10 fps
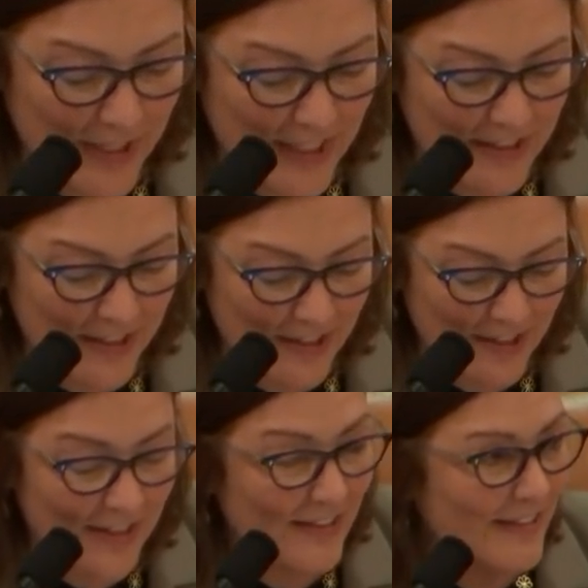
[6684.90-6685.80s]
should we
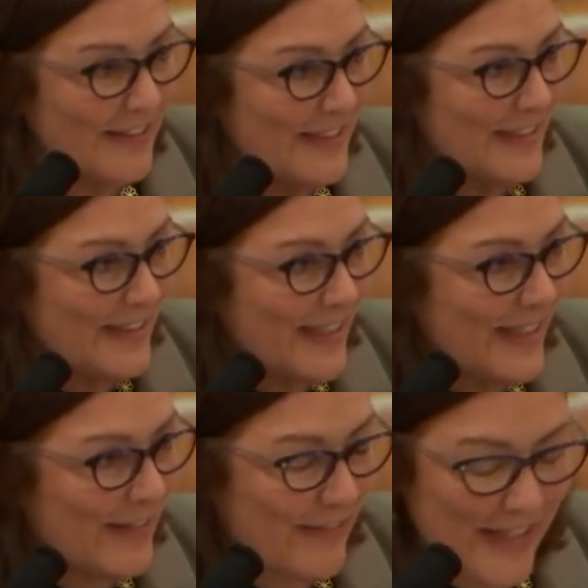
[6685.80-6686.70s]
consider
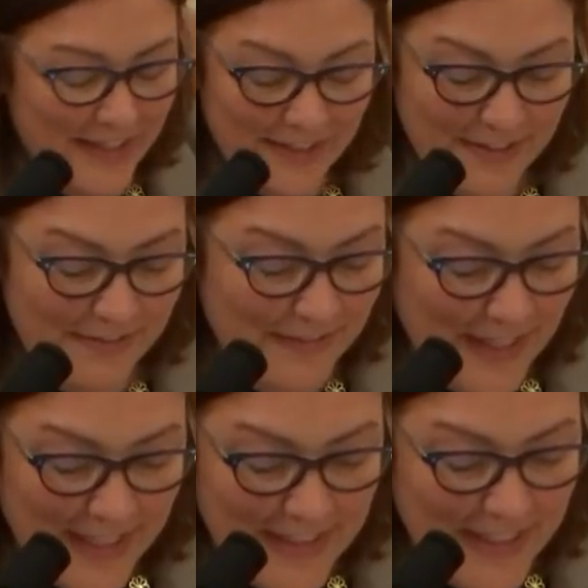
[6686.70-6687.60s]
innovative
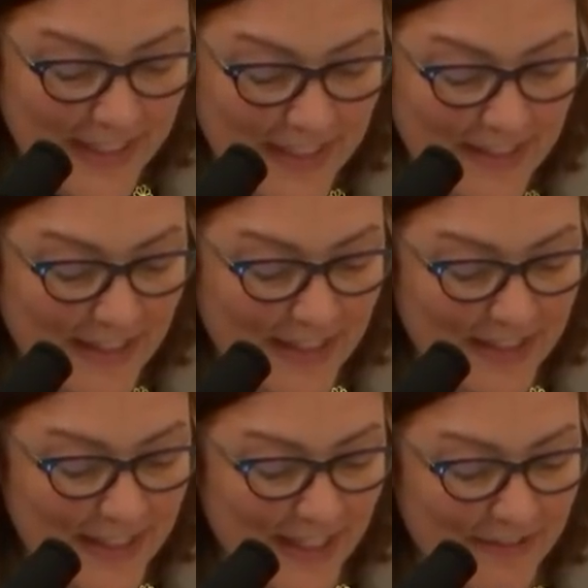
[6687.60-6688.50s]
ideas and
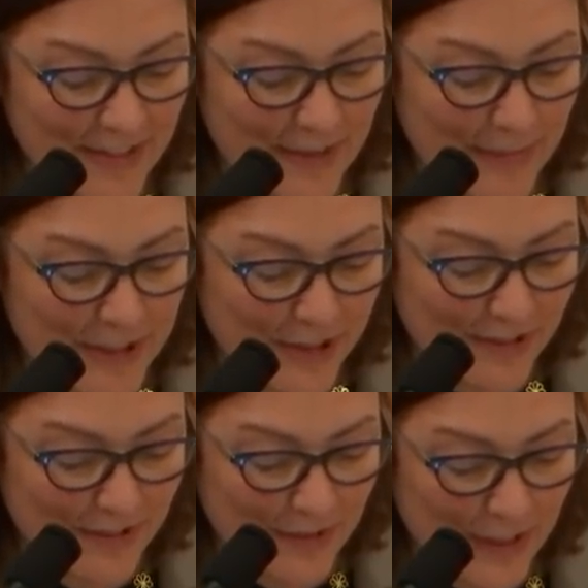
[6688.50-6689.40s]
incentives to make
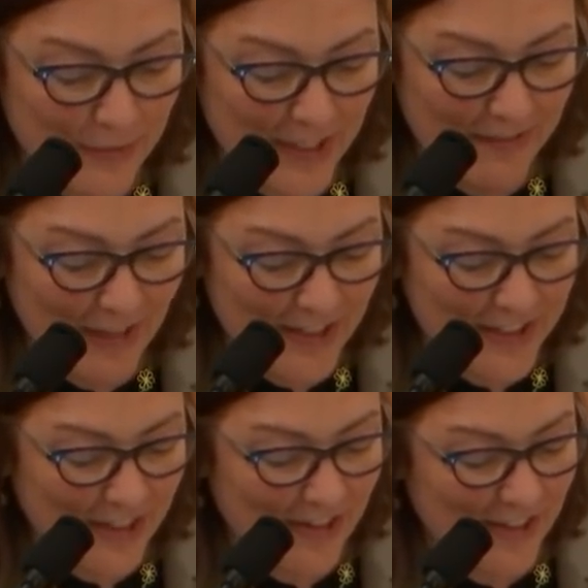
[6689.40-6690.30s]
sure that we
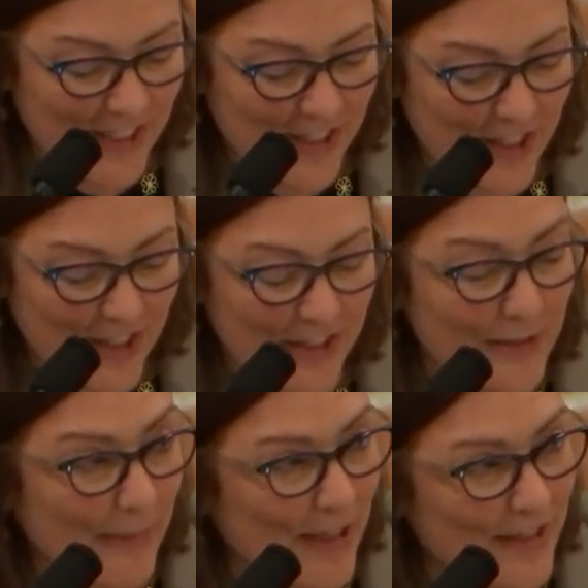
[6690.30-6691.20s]
voluntarily
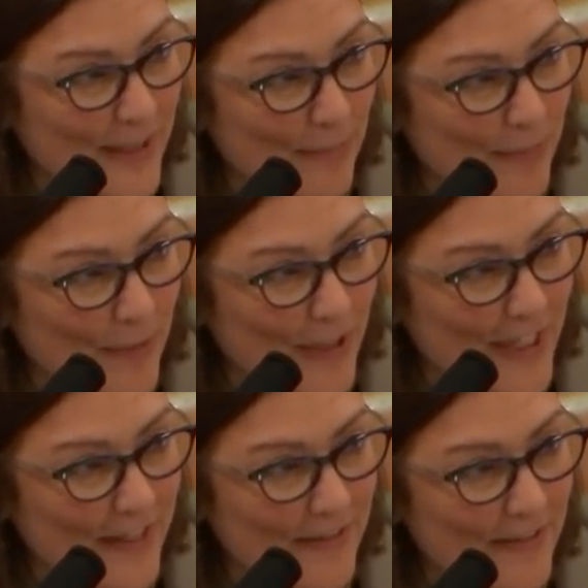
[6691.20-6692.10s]
encourage better tip
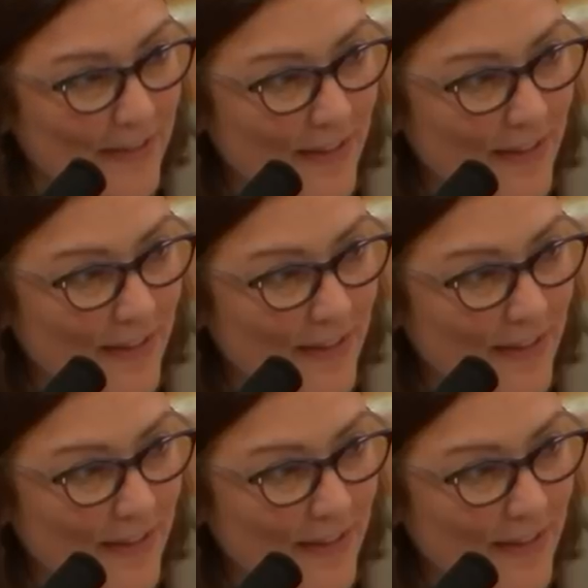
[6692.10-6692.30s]
reporting?